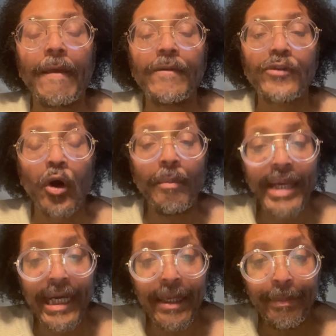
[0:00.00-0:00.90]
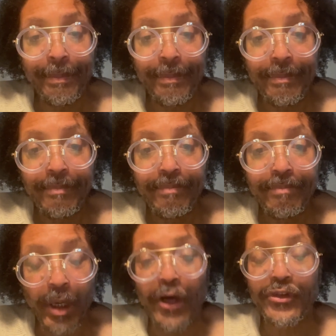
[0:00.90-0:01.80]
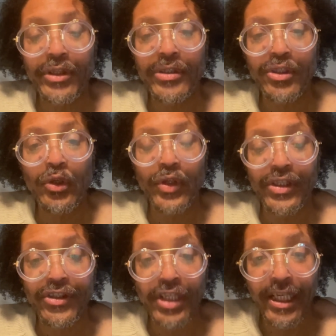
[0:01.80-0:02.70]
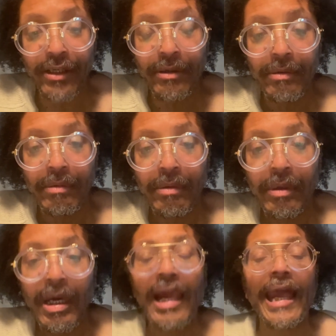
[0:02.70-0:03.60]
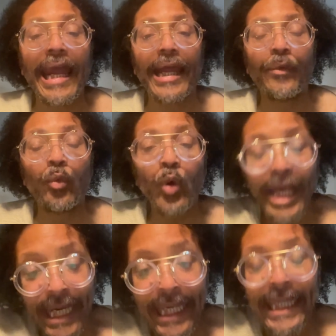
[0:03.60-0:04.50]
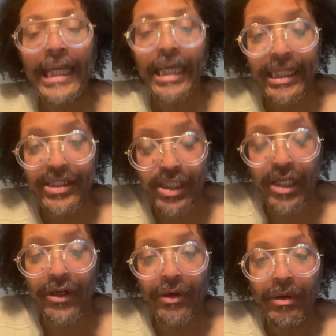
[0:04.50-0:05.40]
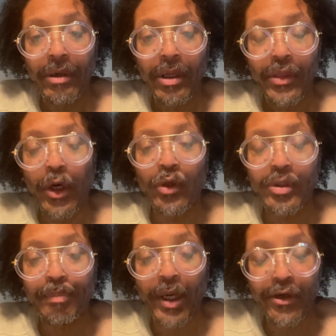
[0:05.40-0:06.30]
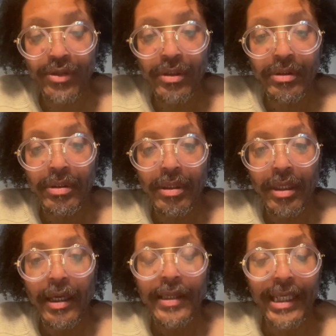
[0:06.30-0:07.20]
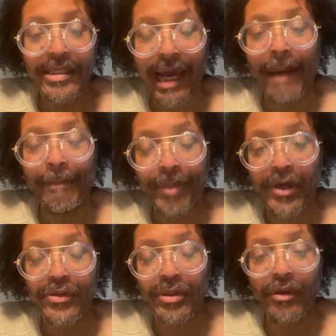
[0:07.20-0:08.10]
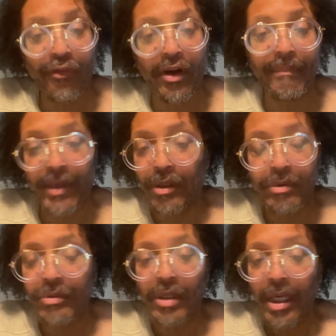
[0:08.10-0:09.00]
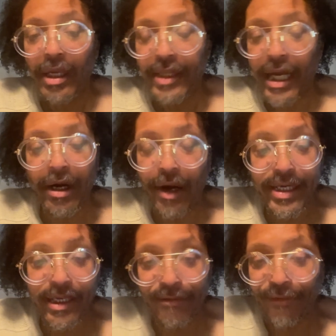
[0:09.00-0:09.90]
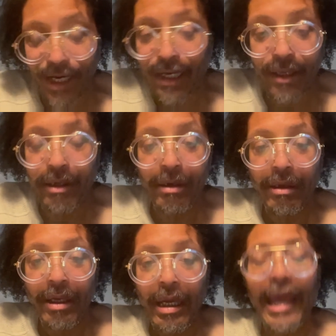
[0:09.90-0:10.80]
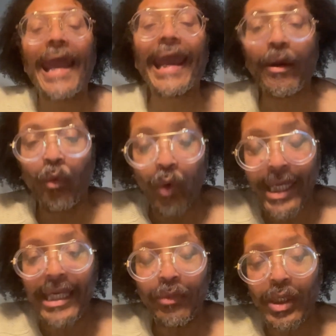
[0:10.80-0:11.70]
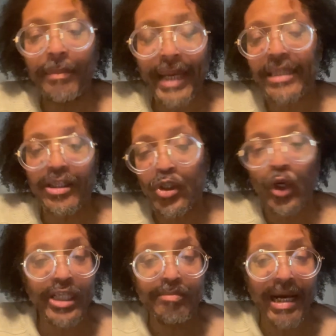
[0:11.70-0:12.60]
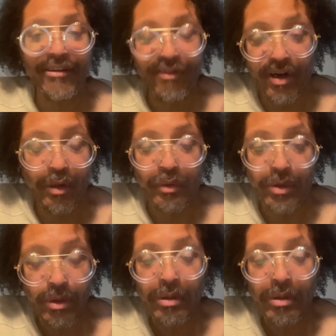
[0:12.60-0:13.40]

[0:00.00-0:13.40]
so many persons to consider, and we consider those persons, the top persons from those that are identified, and we will make the choice by vote.